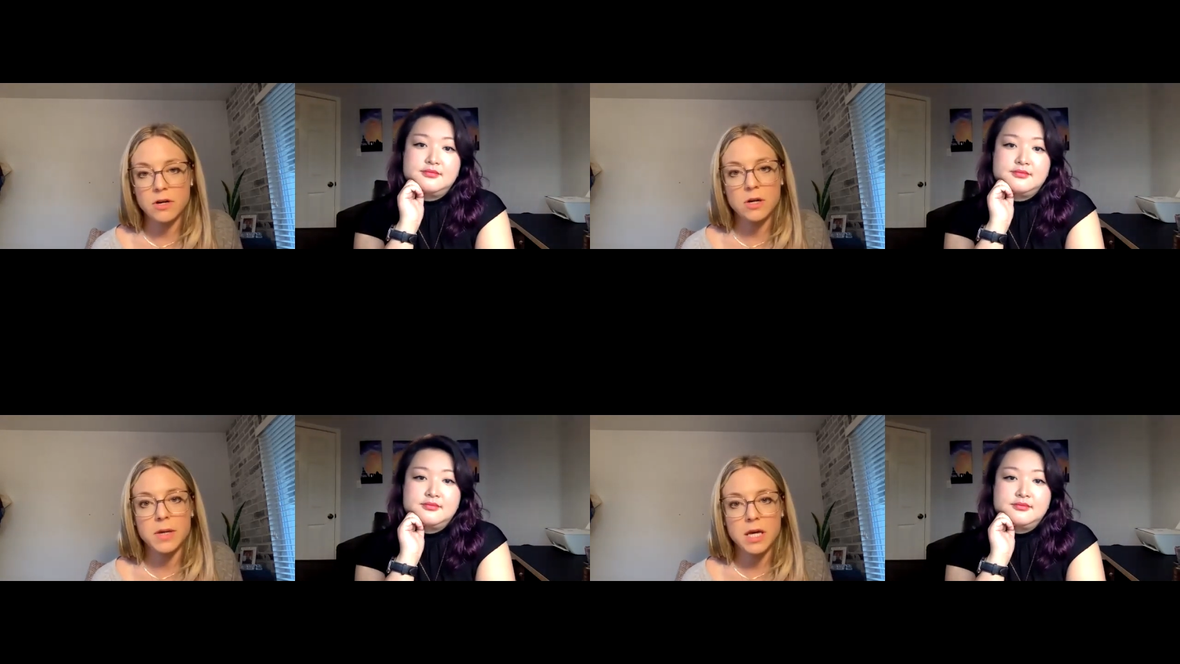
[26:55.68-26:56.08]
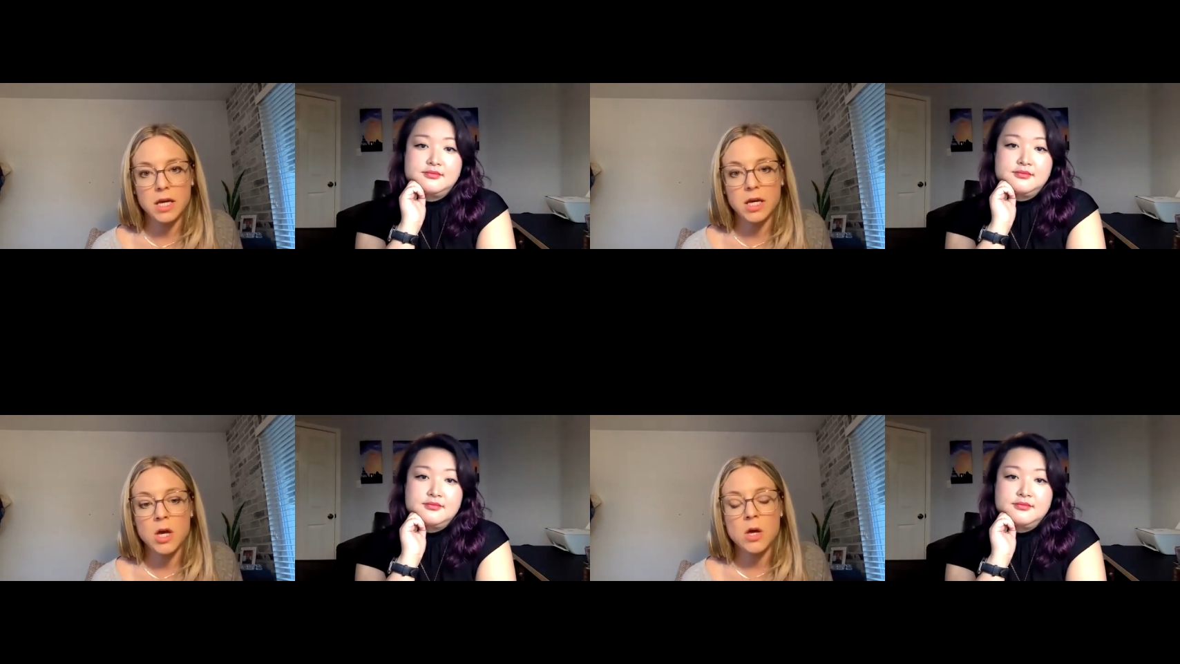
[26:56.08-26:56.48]
Speaker 1: at the very
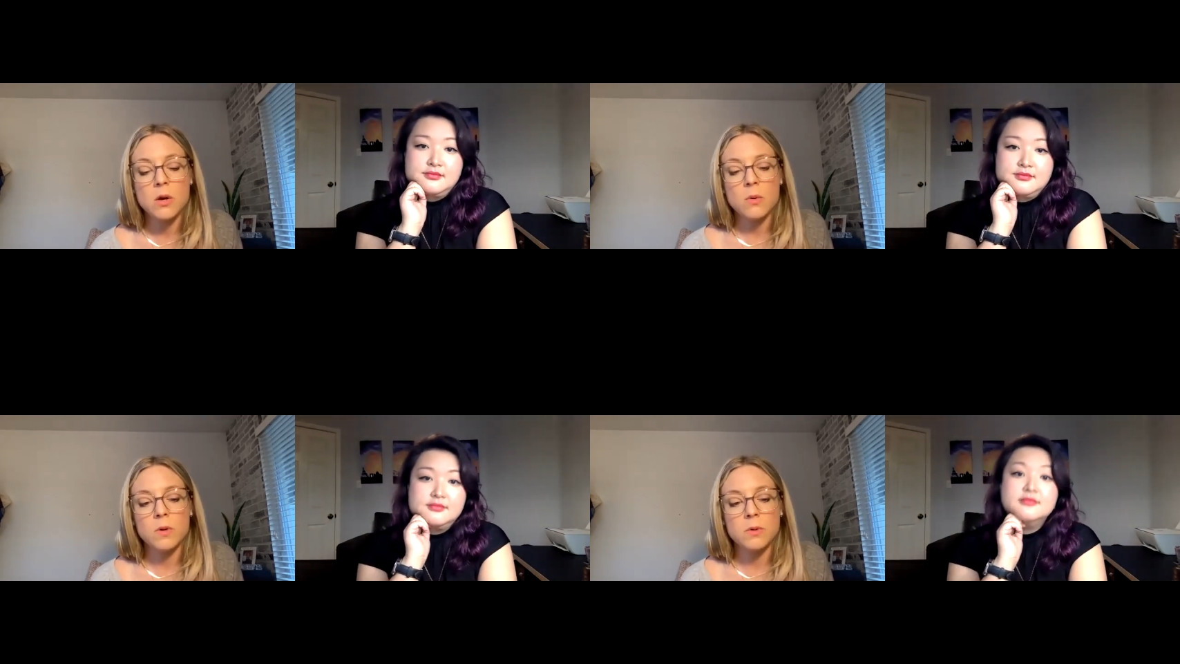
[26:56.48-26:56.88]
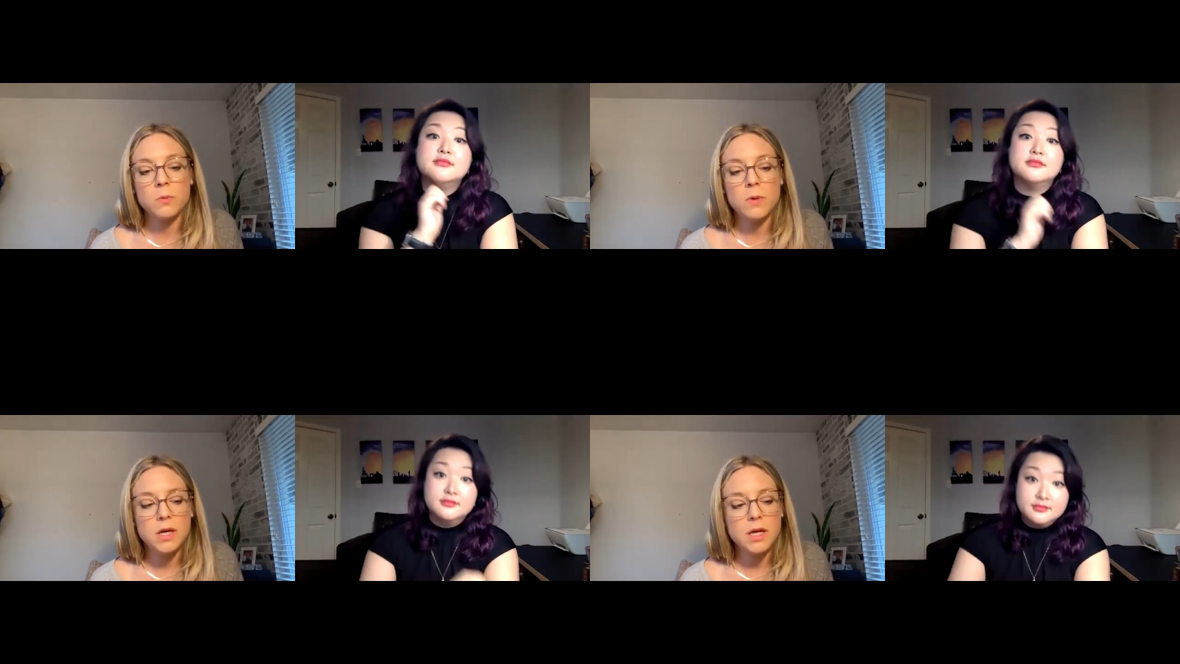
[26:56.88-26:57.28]
beginning.
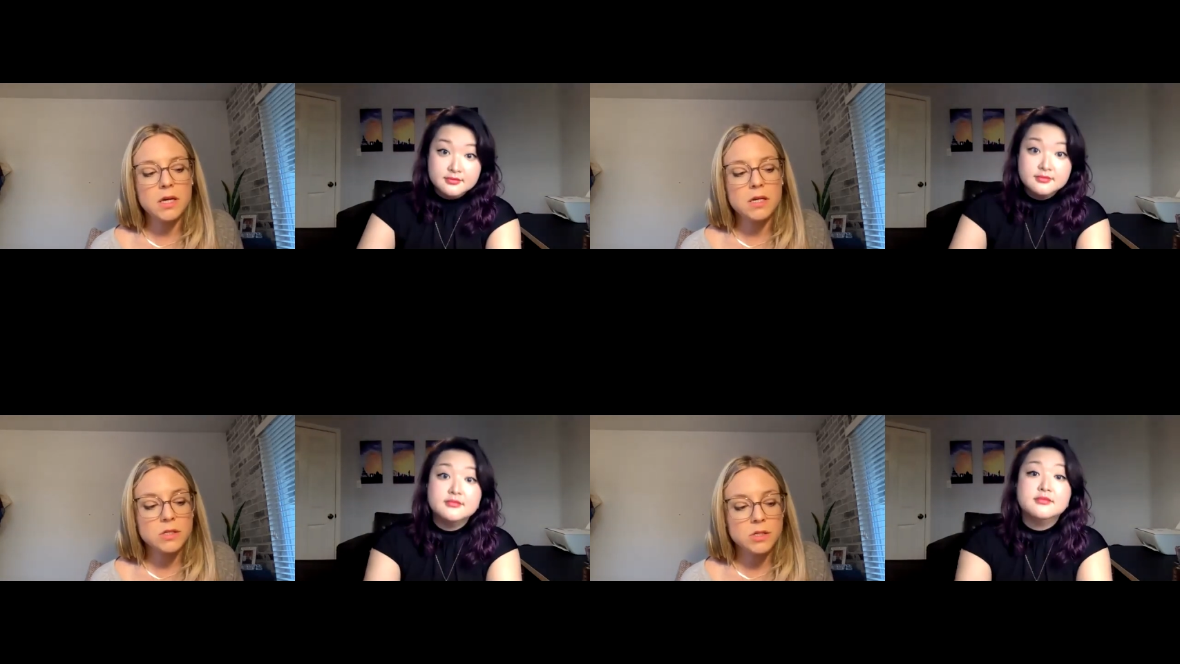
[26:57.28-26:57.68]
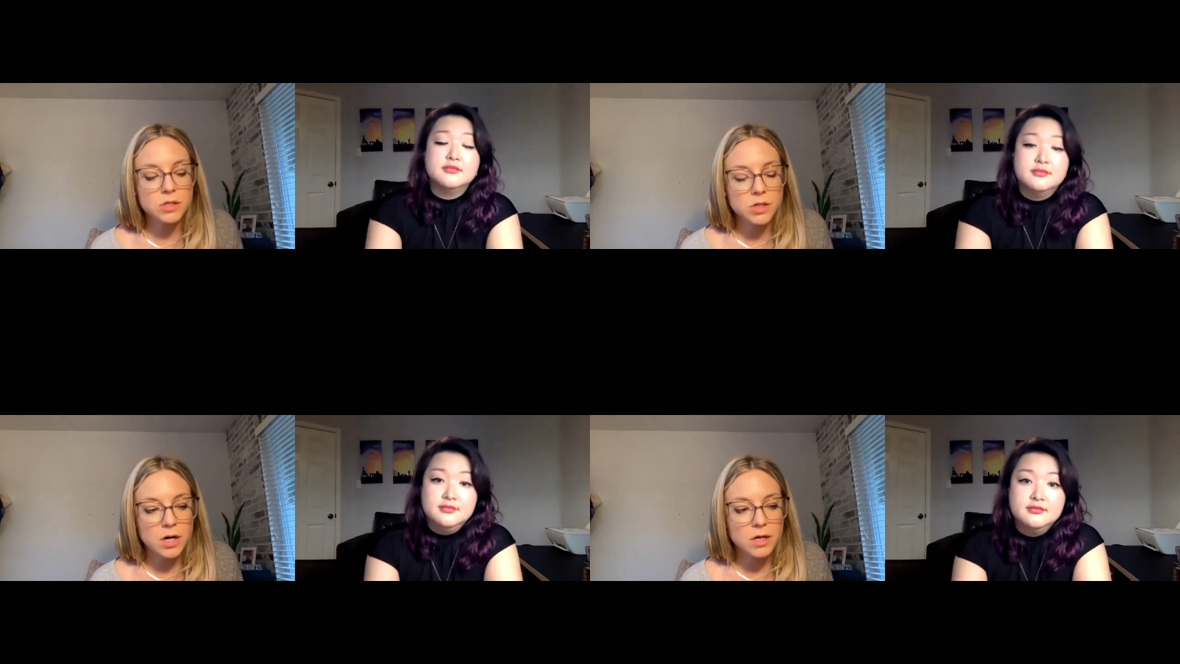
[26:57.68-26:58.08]
When we
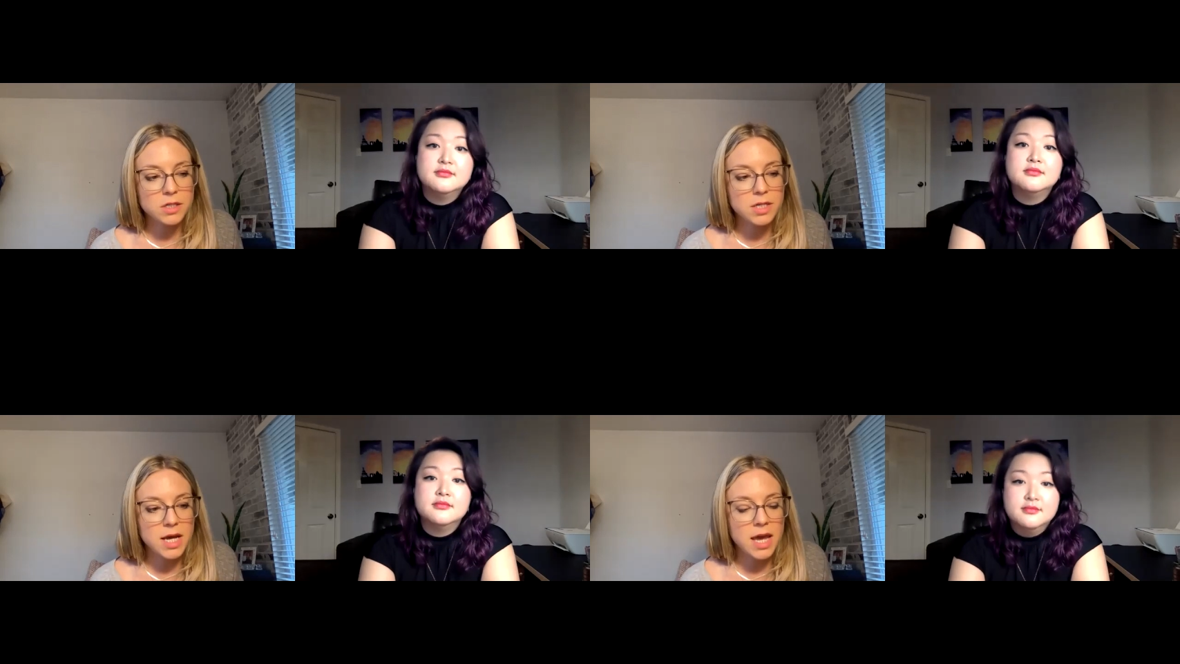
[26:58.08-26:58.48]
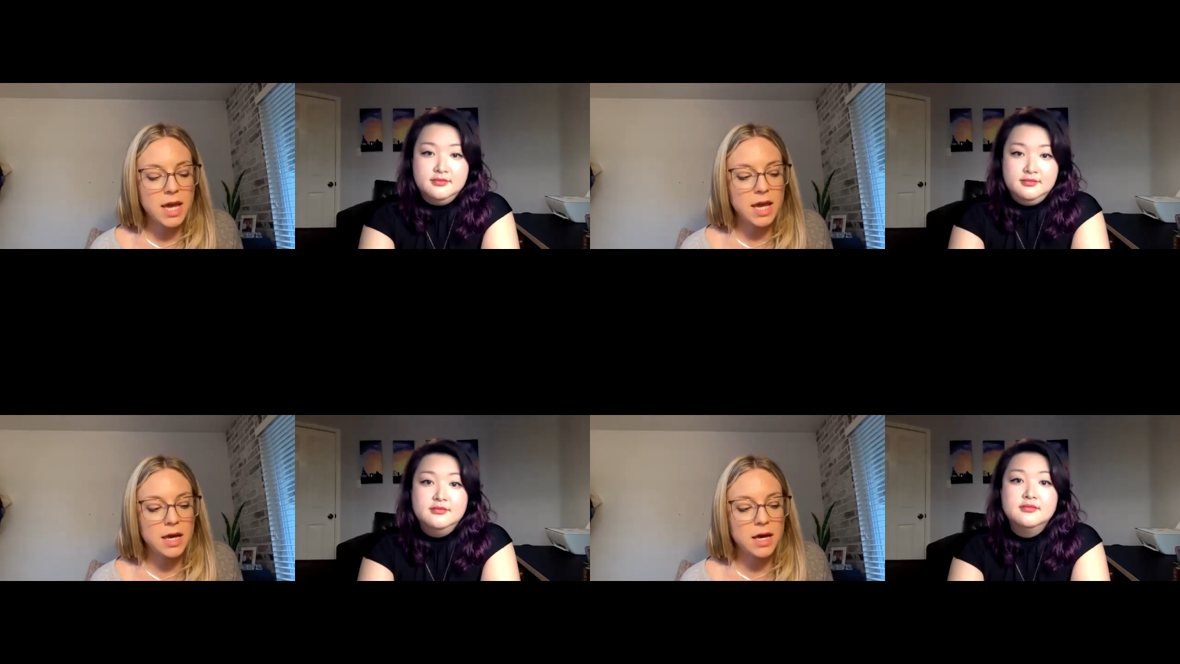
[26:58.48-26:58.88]
start
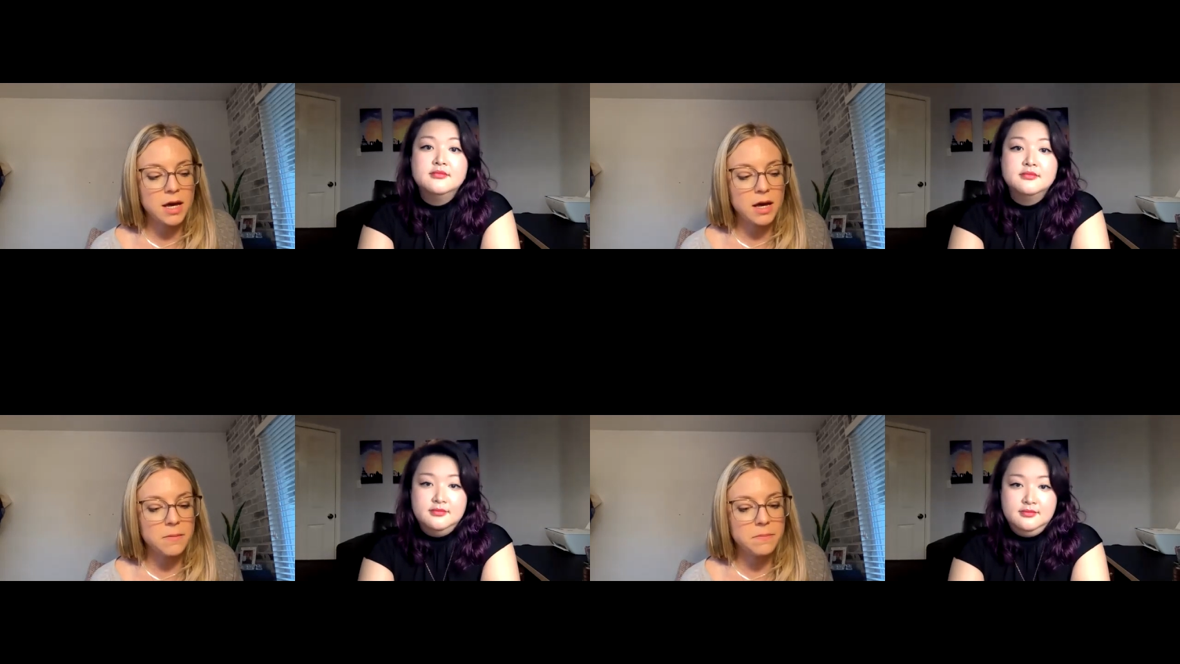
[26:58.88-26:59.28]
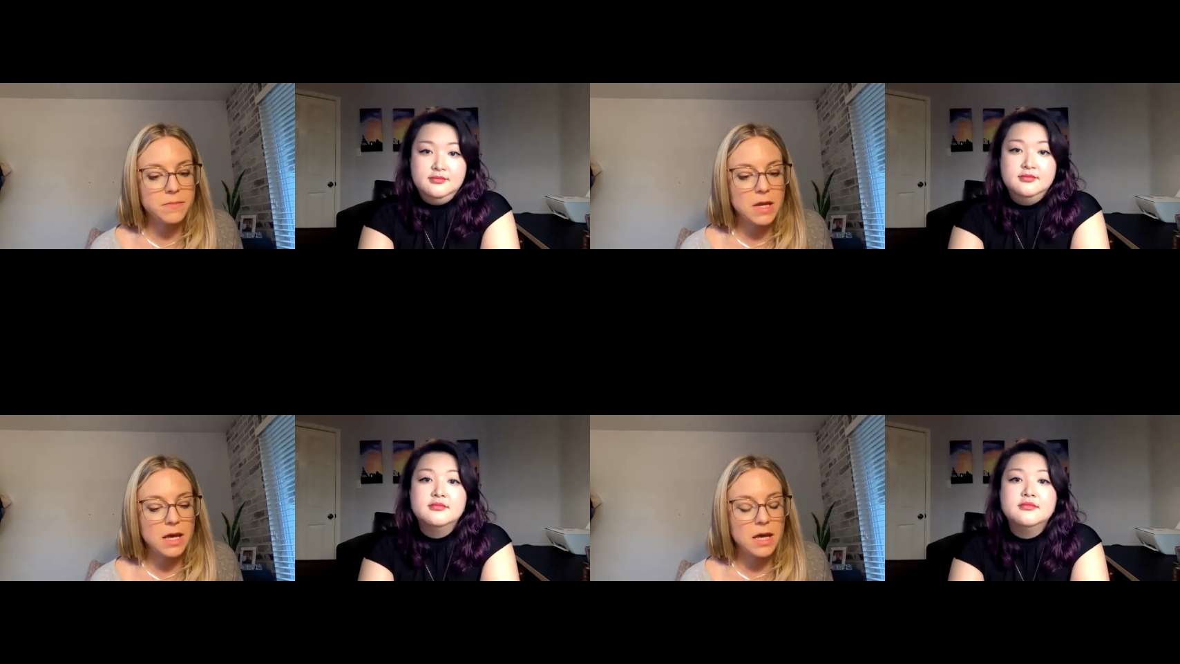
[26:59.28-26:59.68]
a
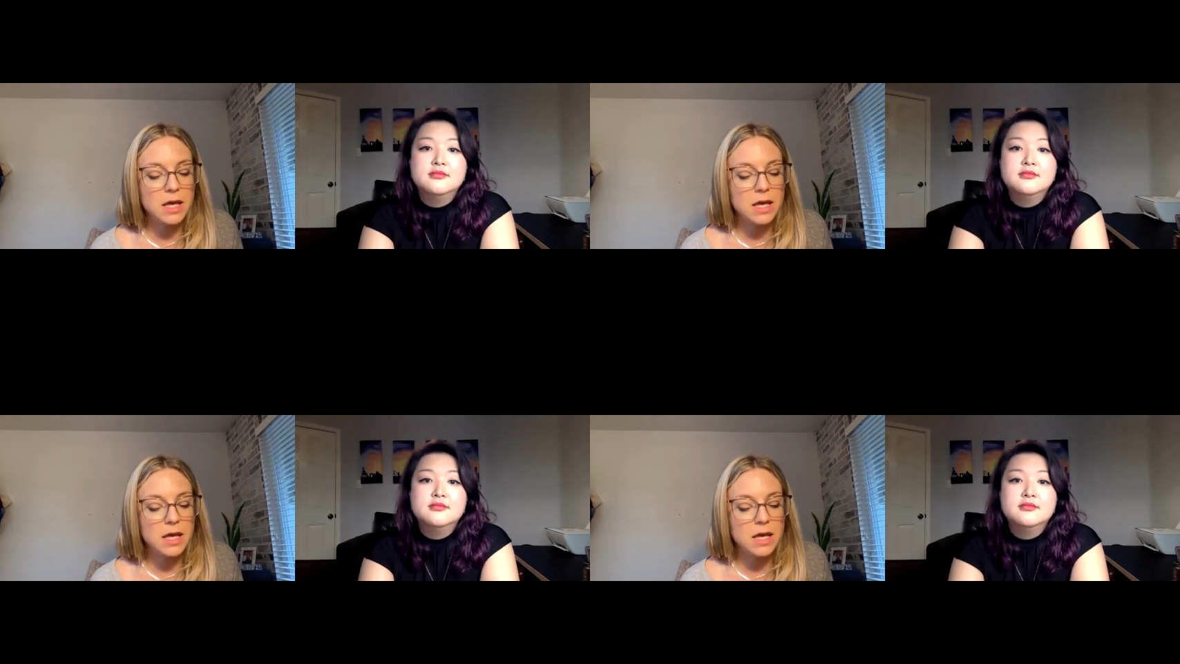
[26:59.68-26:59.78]
um,